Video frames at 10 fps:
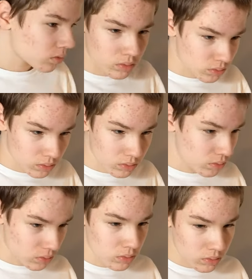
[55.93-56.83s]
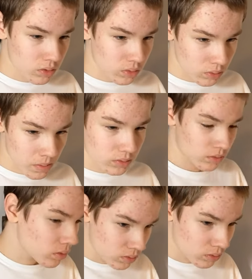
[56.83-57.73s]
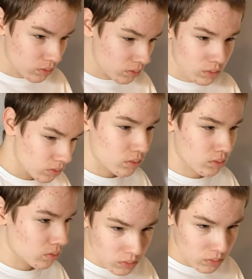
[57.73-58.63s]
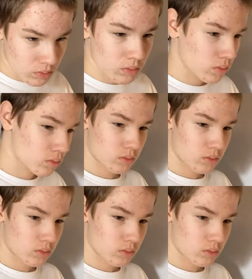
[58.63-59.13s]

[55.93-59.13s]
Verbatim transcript: my goal was to make two parts, one from PLA